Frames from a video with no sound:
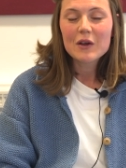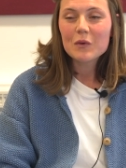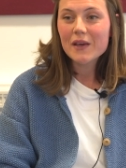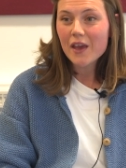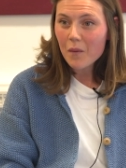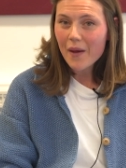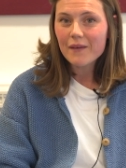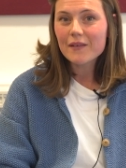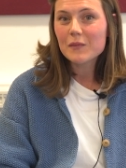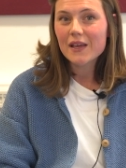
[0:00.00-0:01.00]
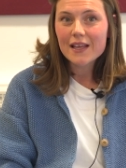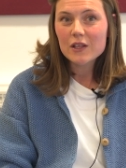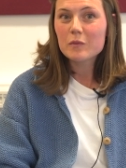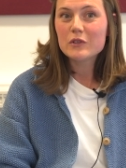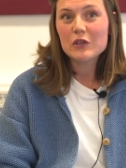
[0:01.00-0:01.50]
we go out and we get
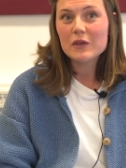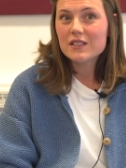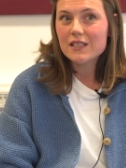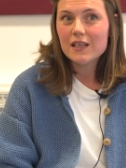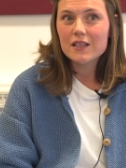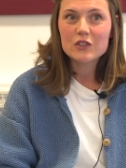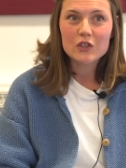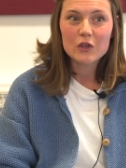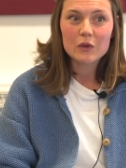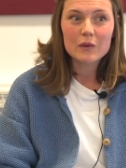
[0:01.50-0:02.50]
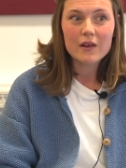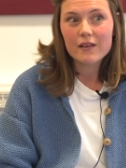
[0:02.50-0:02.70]
the opportunity to,